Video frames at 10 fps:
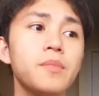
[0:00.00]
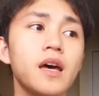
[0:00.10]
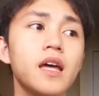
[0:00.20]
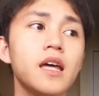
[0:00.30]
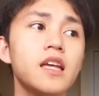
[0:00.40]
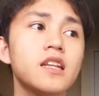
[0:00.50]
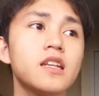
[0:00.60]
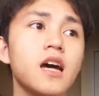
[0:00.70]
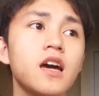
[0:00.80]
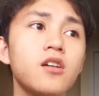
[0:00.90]

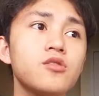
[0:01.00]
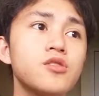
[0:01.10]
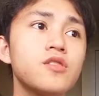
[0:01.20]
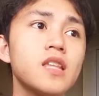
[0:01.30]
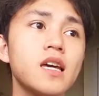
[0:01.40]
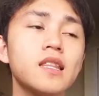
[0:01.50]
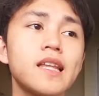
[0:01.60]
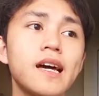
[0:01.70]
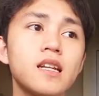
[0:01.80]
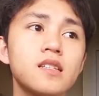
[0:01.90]
And I also think
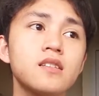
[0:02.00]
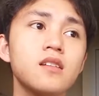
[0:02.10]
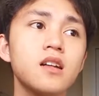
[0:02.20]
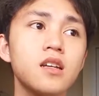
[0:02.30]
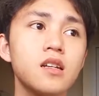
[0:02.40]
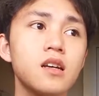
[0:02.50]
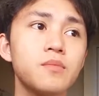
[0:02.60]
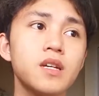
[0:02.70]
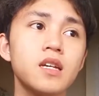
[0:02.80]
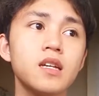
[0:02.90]
that it's not
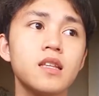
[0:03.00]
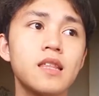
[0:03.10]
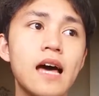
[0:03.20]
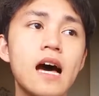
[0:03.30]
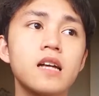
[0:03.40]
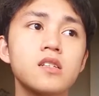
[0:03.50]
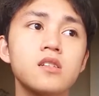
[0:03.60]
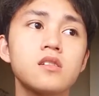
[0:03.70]
gonna be that